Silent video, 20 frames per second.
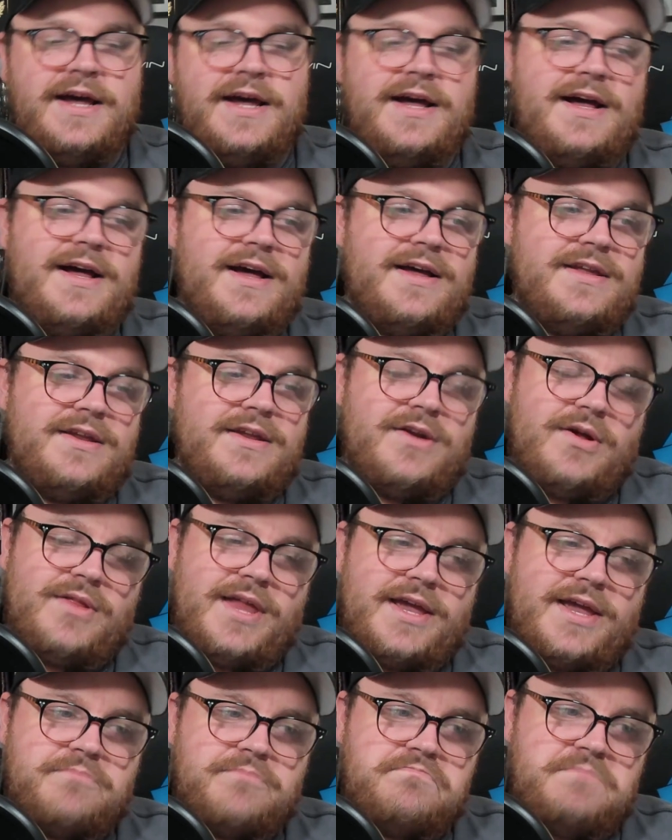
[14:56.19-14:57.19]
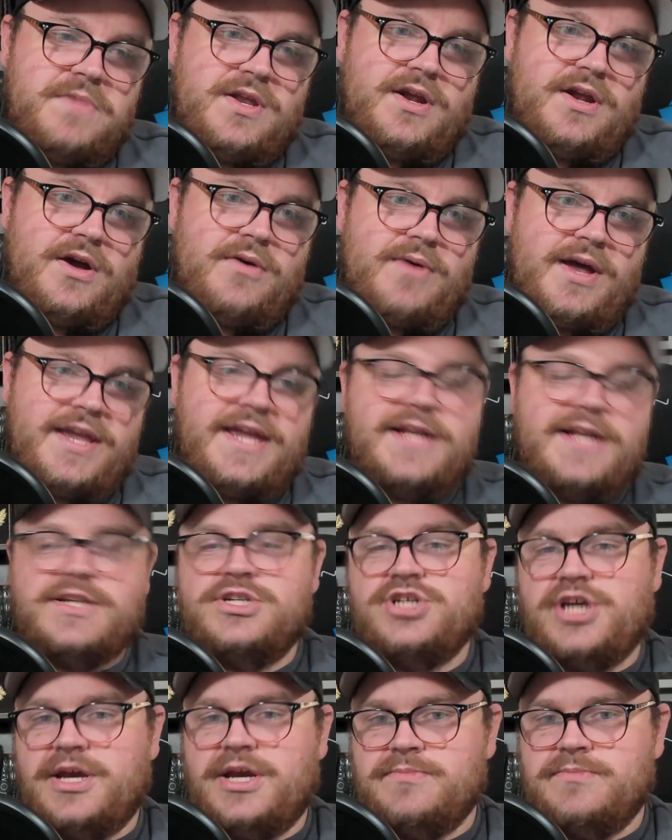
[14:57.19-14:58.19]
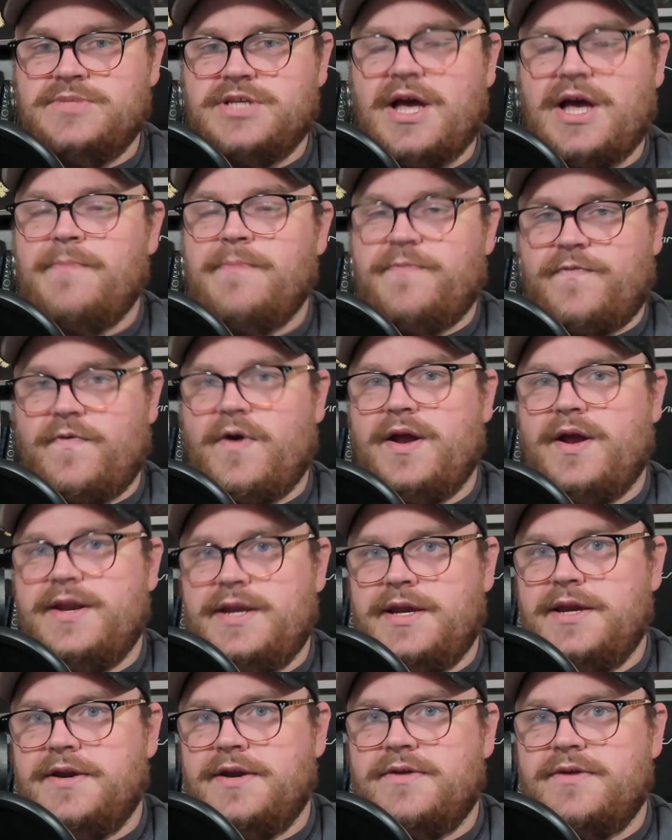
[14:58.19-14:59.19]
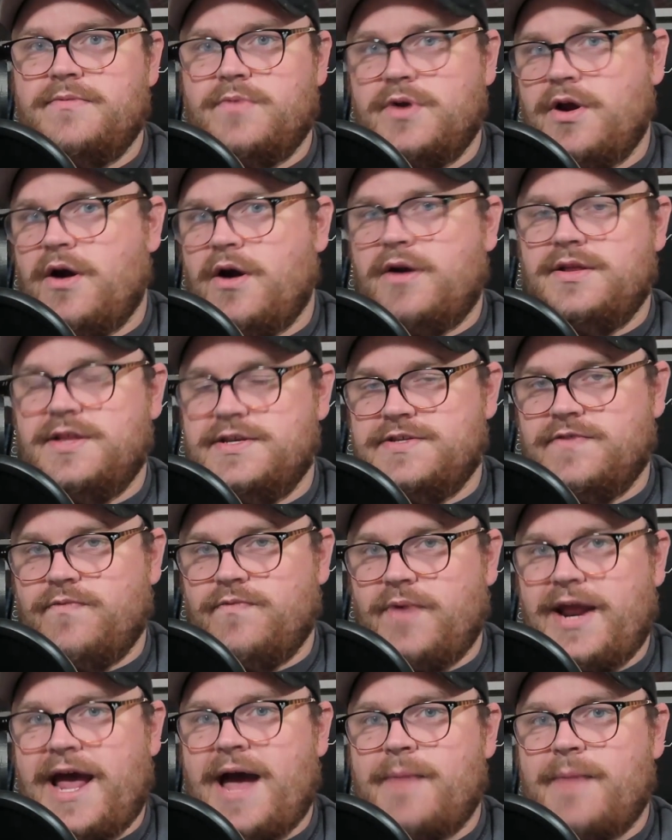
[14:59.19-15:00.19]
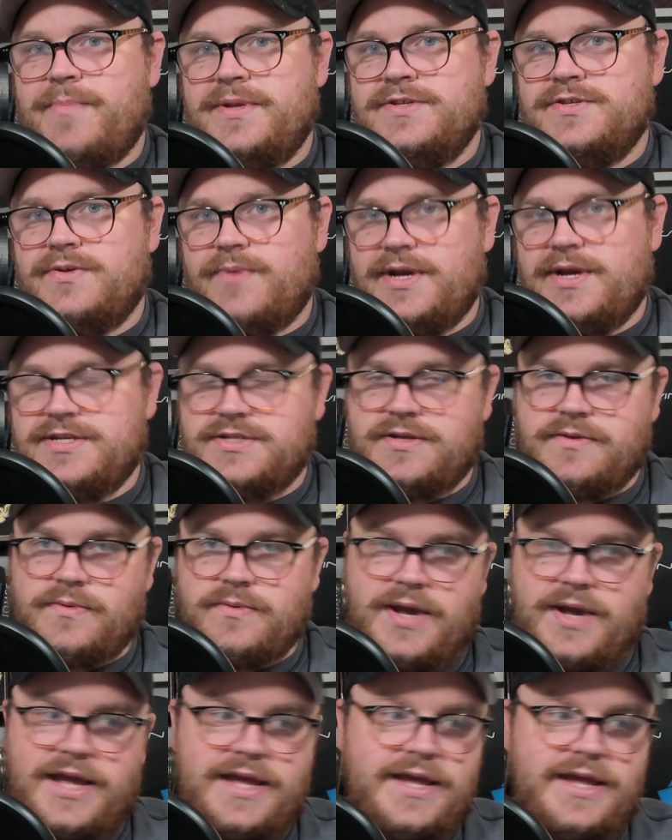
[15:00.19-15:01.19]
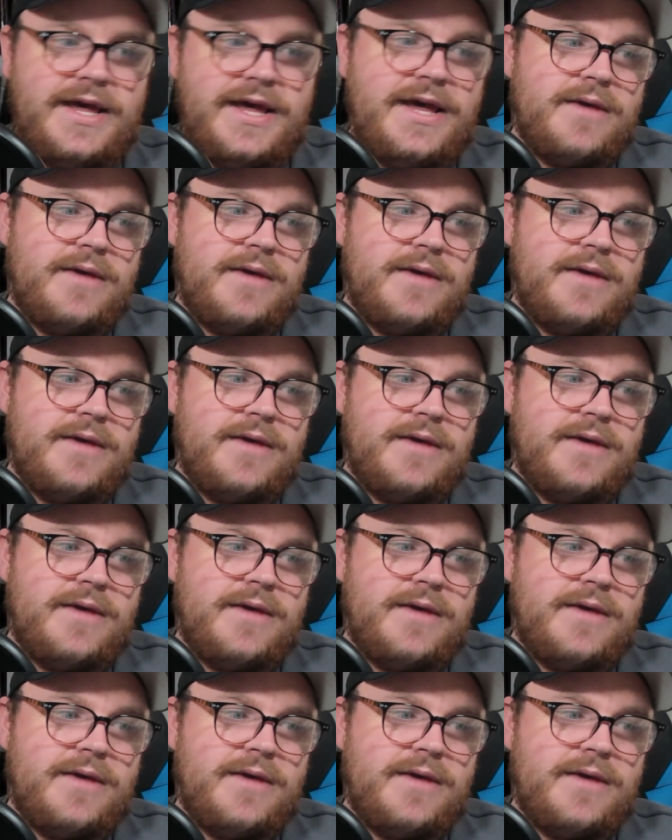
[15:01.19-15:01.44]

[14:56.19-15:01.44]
Uh, you know, like, you know, I get gems up front here, regardless of what happens the rest of the way.